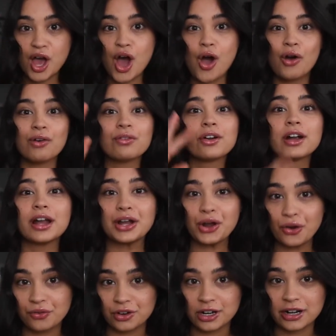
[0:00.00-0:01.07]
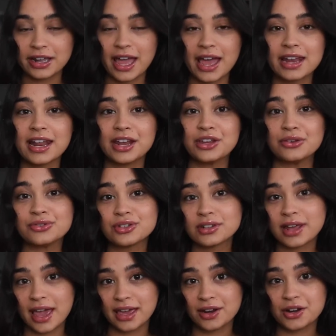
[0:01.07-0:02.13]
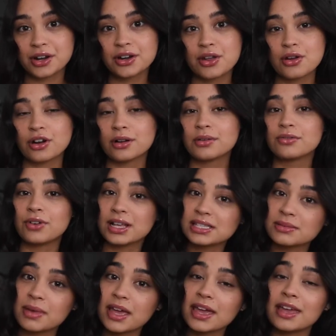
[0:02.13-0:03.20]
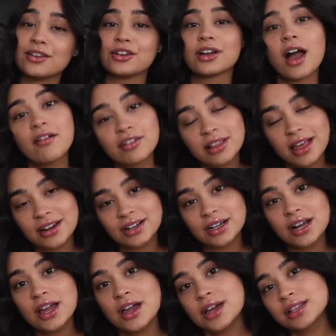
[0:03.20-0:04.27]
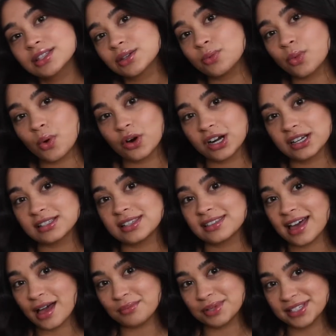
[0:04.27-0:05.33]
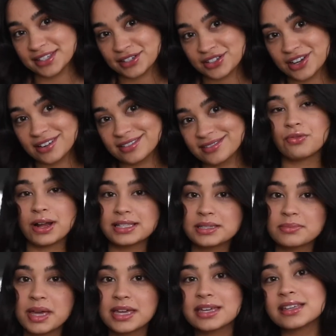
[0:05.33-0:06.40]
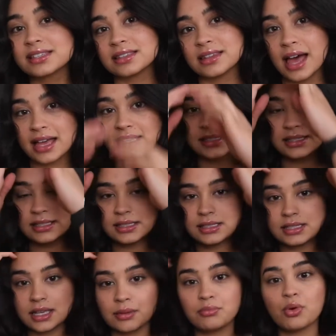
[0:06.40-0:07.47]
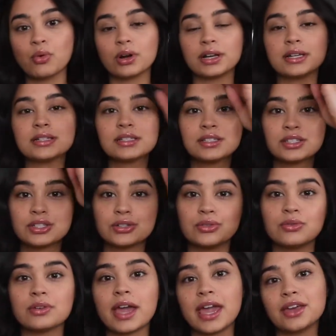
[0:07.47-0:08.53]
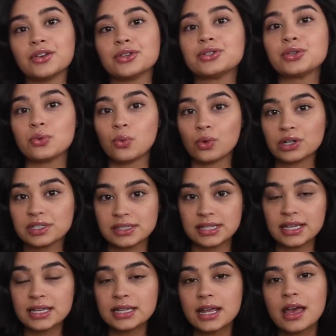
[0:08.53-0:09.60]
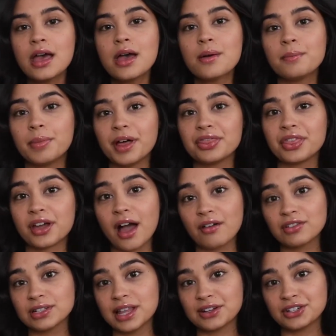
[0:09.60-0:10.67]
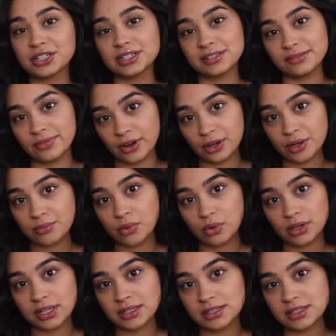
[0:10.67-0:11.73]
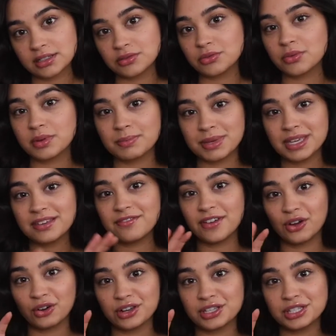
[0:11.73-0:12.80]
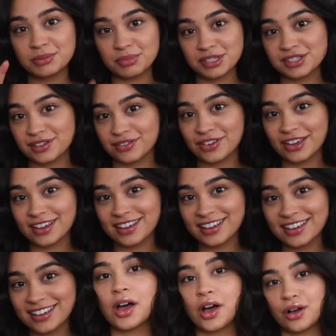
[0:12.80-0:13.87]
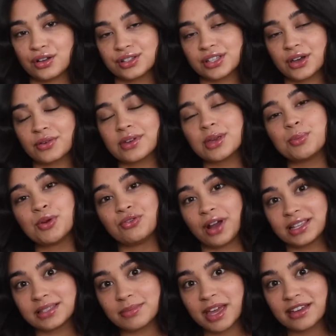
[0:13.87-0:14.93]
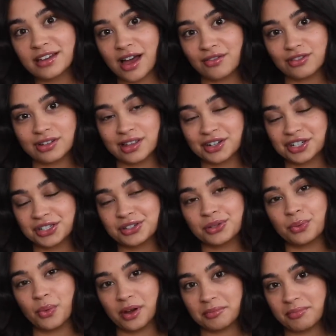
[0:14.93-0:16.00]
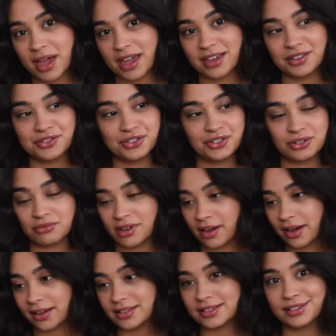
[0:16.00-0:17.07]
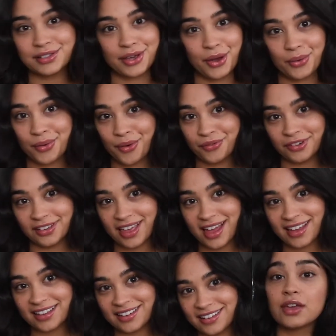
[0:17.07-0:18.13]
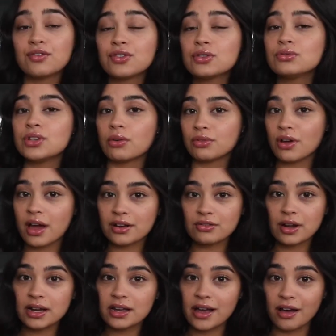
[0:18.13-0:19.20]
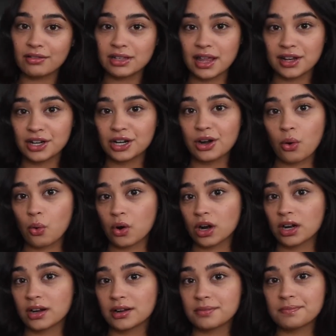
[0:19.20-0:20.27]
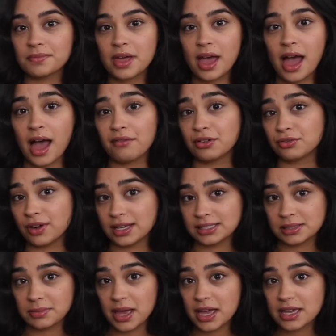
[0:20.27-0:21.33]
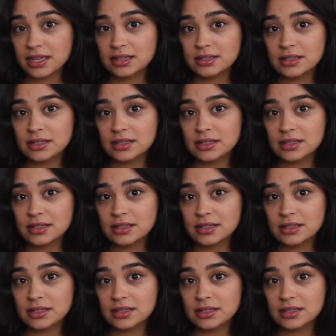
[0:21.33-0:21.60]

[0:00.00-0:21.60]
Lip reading: over and over again, and you should cater your resume and your cover letter towards that position. Resume is less important to cater towards it, but the cover letter is very important to be very specific. Also, keep your resume and cover letter to 1 page. Do not go over that. If you don't know how to write a cover letter or have a resume,